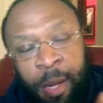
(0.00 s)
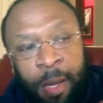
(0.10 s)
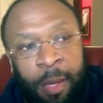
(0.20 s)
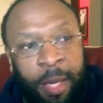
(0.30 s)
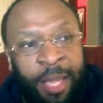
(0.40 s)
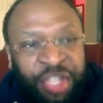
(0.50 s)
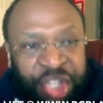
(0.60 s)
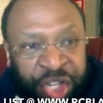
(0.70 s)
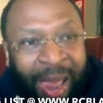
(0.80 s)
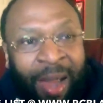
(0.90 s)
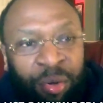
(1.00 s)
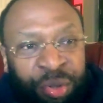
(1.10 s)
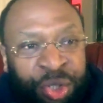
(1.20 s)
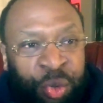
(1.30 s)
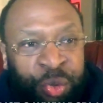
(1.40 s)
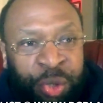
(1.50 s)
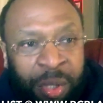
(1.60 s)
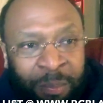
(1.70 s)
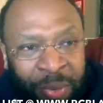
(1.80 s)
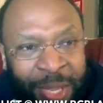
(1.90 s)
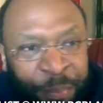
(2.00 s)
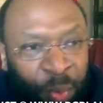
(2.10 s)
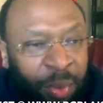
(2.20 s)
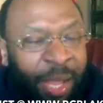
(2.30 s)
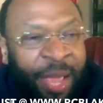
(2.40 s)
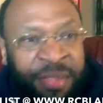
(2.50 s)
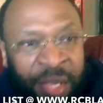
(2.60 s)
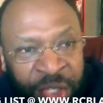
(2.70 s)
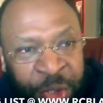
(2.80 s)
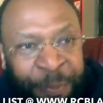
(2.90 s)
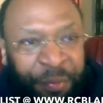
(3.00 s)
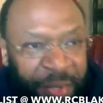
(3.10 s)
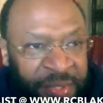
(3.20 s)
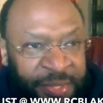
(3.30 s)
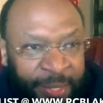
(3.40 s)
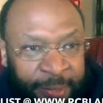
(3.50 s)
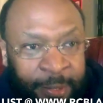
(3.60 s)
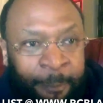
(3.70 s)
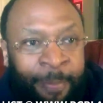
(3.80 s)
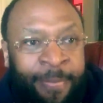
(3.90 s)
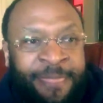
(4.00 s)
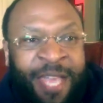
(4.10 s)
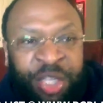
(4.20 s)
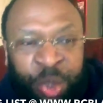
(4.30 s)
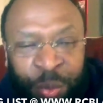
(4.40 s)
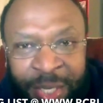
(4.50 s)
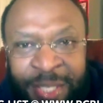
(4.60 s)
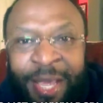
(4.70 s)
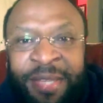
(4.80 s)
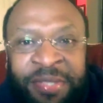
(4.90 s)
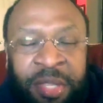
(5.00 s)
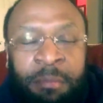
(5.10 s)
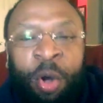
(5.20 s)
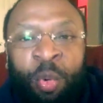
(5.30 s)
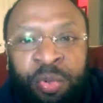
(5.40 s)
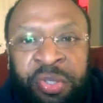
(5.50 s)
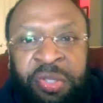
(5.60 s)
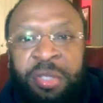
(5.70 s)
It shackles you to the people and the experiences that you detest the most.